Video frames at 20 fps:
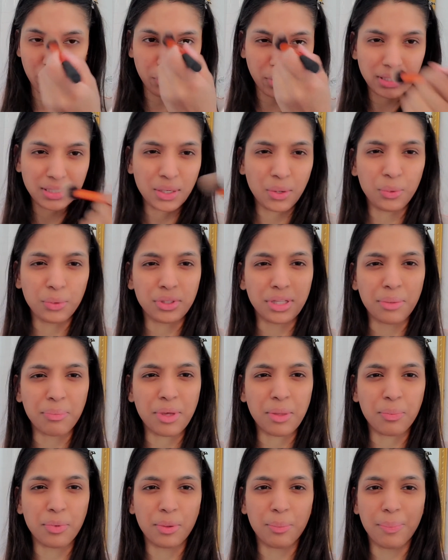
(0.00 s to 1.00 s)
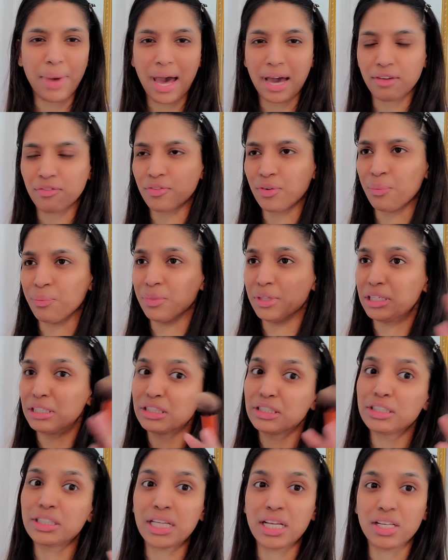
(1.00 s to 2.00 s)
holding people back from
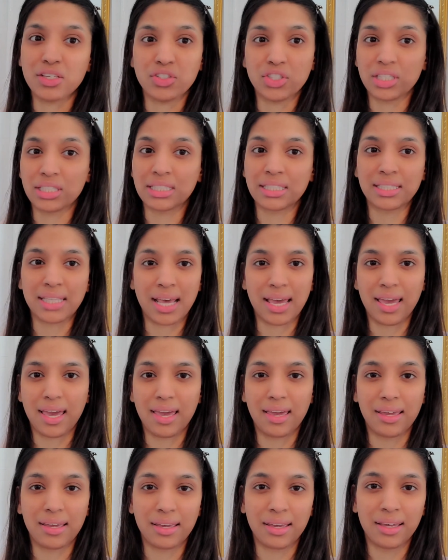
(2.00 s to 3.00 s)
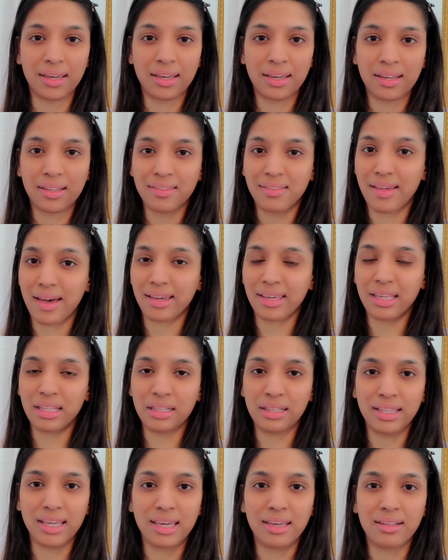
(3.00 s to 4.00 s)
literally just saying that
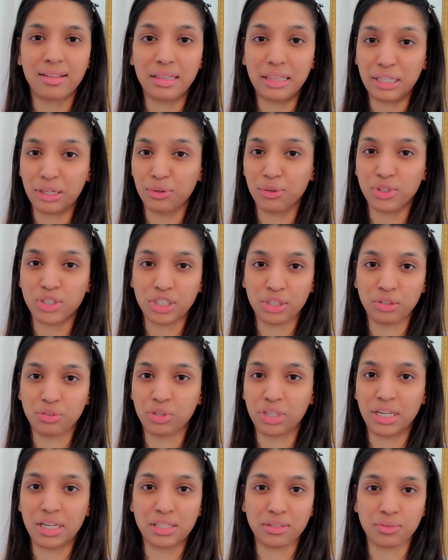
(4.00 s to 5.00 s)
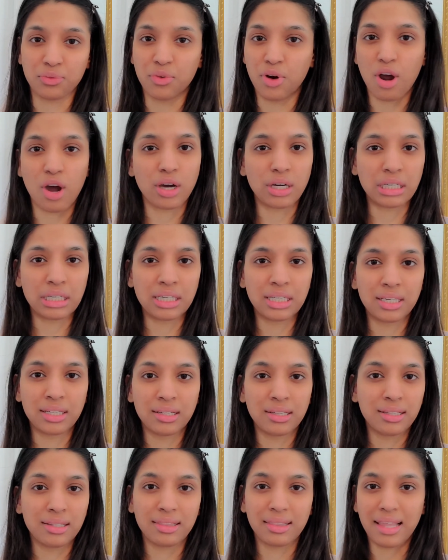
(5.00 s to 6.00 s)
killing little children is wrong.
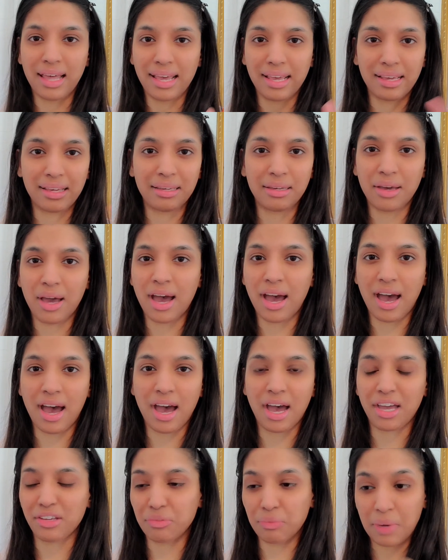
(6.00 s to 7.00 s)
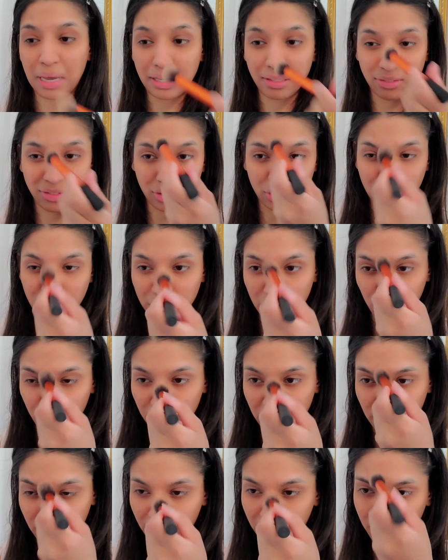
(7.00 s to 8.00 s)
Like I just don't get
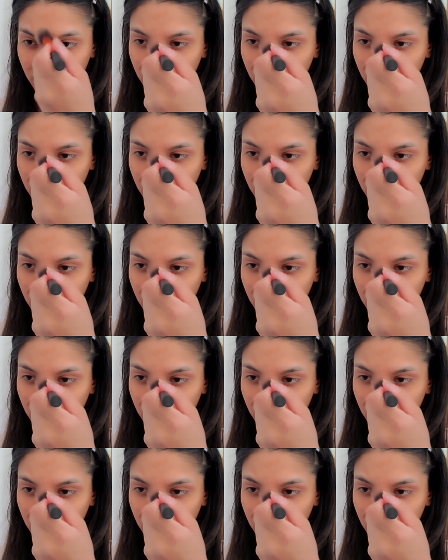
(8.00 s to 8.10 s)
it.